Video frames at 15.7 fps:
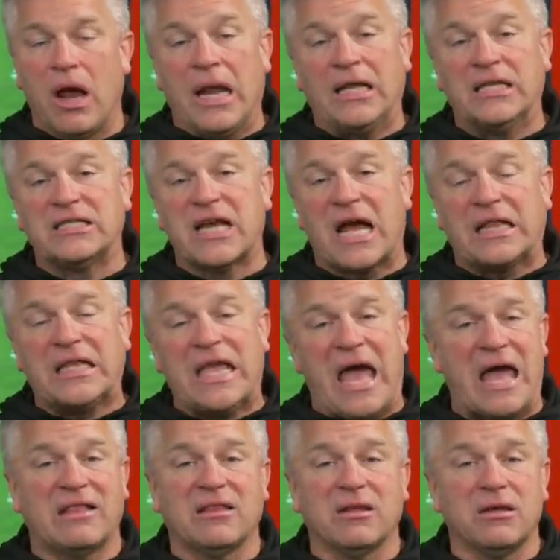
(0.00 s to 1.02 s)
And he's got the
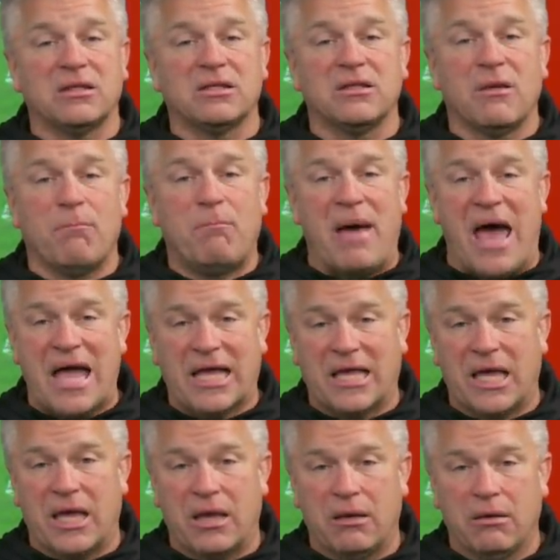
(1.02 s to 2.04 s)
athletes in the
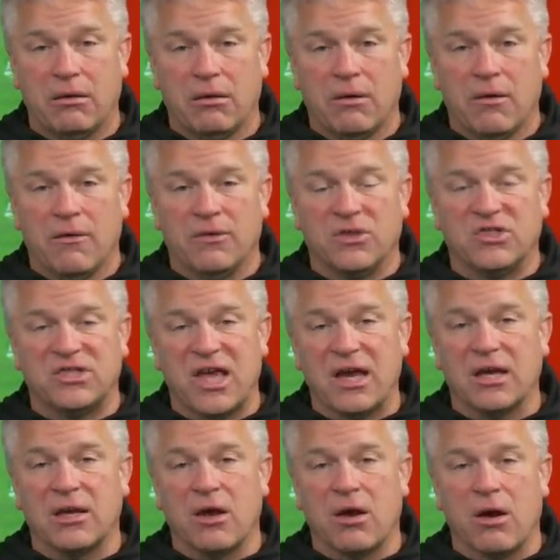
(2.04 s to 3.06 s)
back end, in the
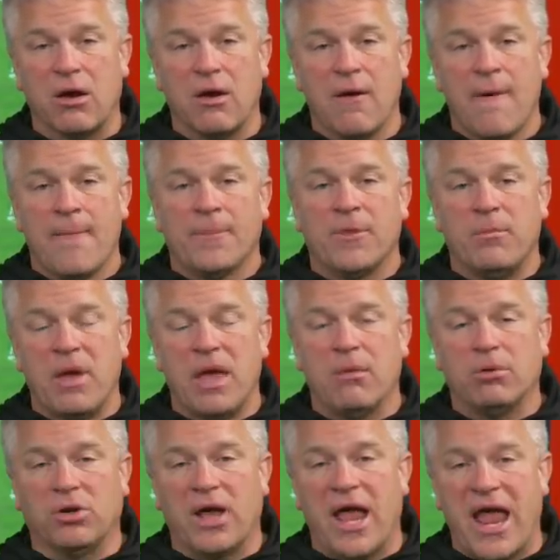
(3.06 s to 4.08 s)
secondary, to be
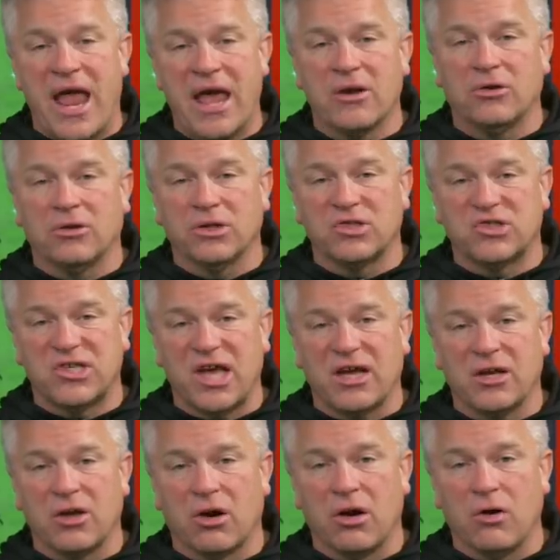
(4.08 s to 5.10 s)
able to handle it
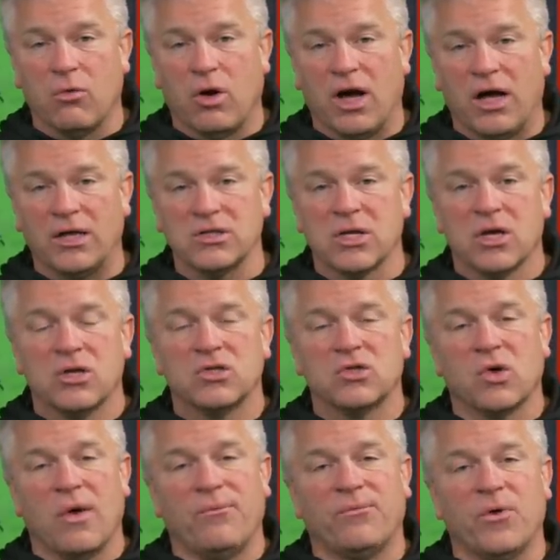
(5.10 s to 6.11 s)
secondary wise.
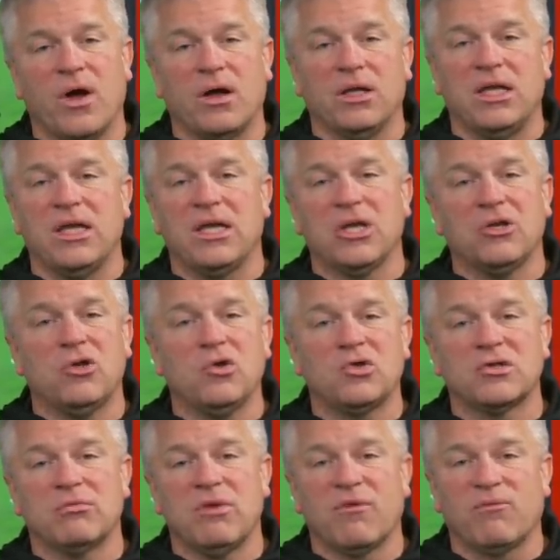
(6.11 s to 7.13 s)
So up front, he can do
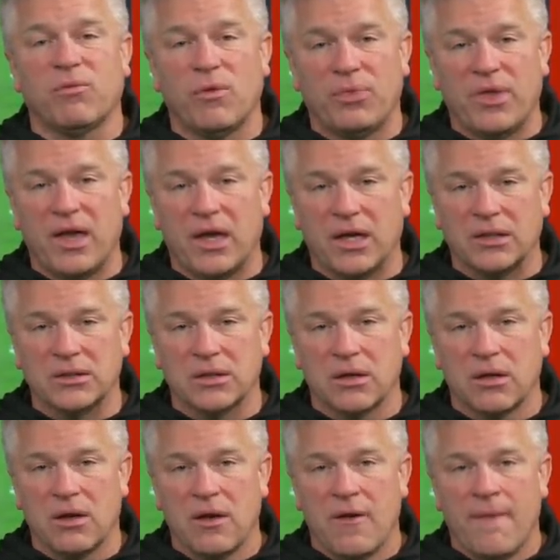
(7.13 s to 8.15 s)
some different things.
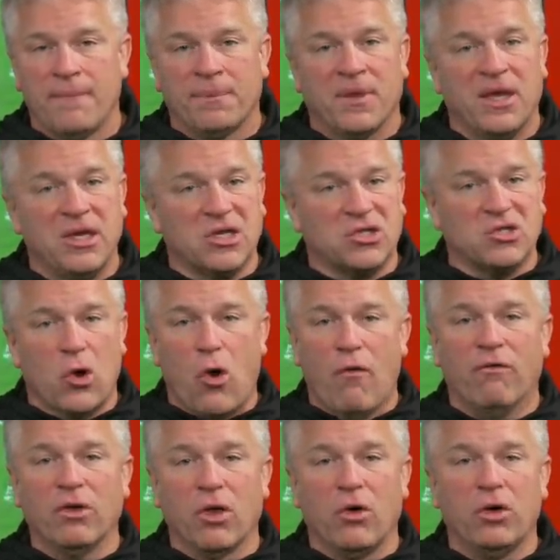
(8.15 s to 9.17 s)
He just
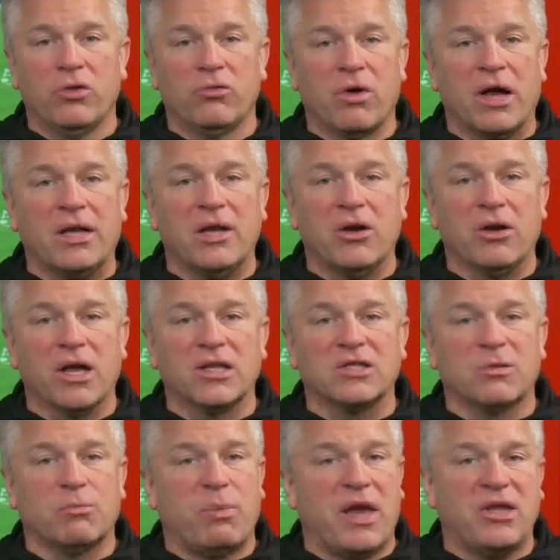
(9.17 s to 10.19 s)
overloaded right here
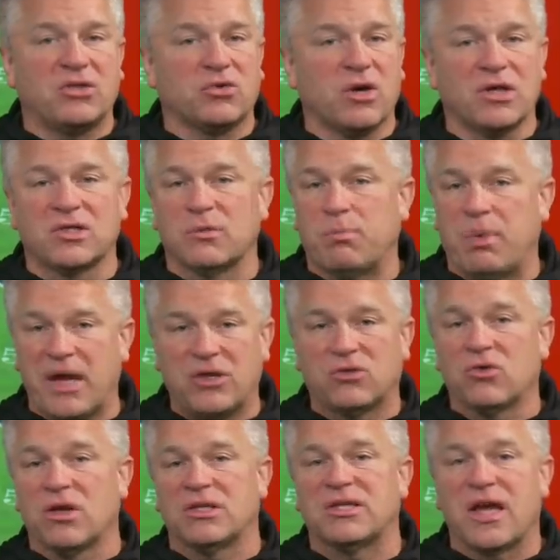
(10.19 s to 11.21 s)
against the Patriots. The
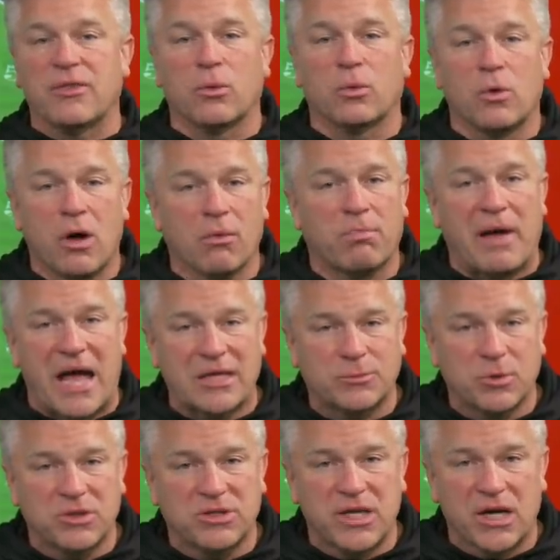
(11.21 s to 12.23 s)
Patriots had the wrong pass
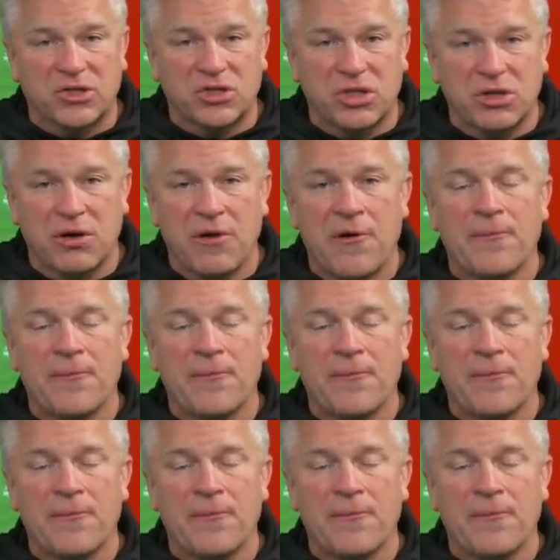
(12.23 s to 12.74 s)
protection.